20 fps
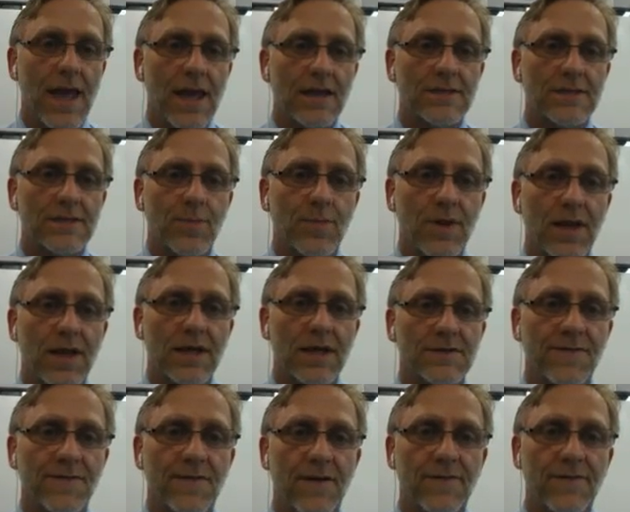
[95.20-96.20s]
x
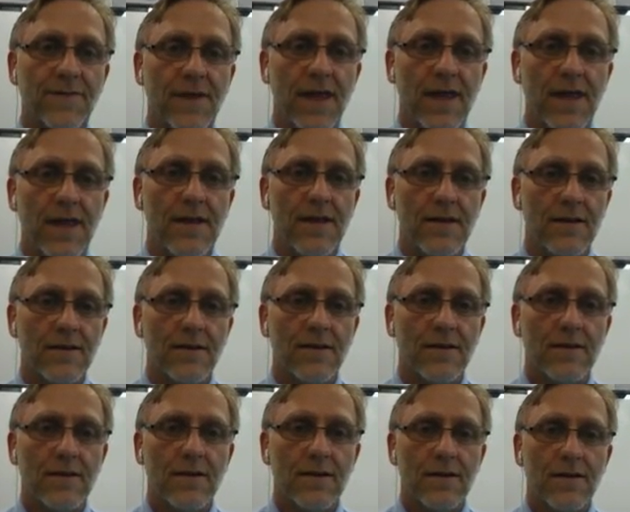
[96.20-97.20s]
plus 50
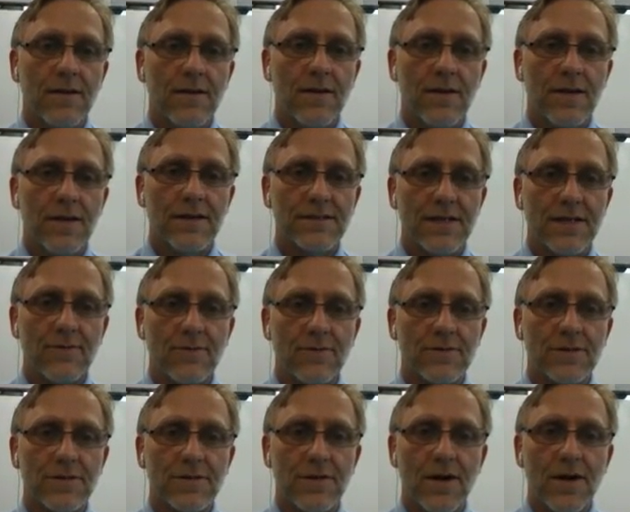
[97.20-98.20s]
is
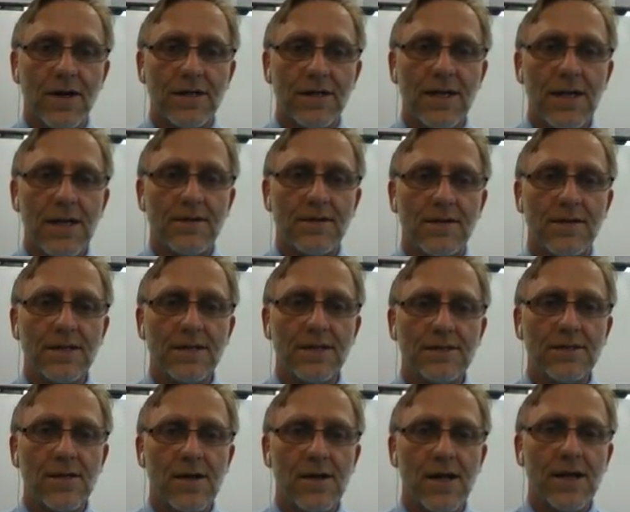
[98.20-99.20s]
equal to 90, and
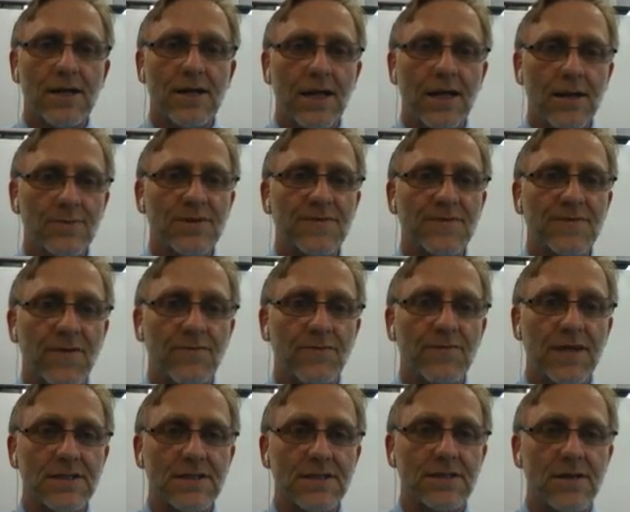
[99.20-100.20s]
this line comes
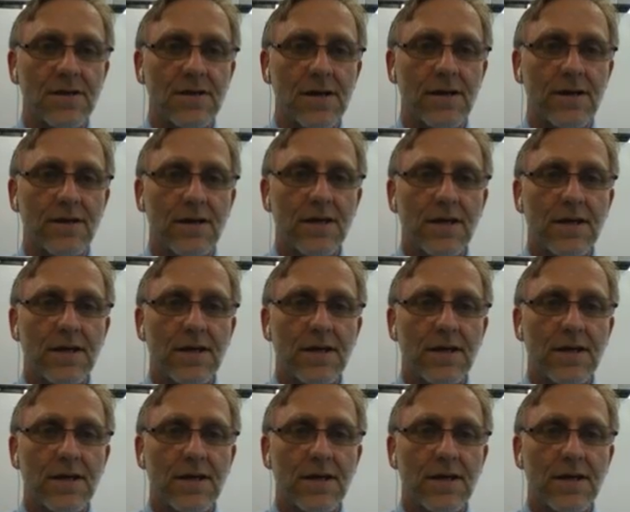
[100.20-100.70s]
from this line.